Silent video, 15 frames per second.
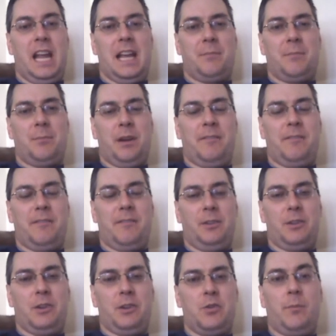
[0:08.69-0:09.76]
and my
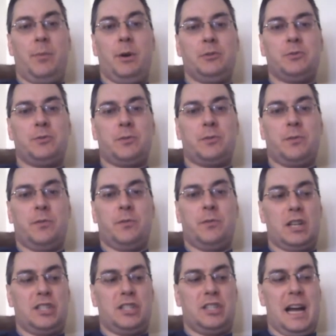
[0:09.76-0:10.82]
fellow opposer of the
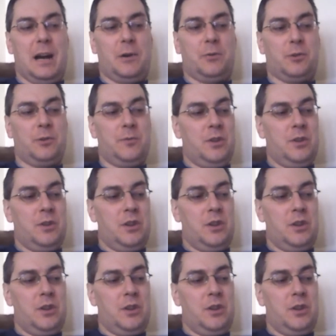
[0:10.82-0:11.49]
Watchtower,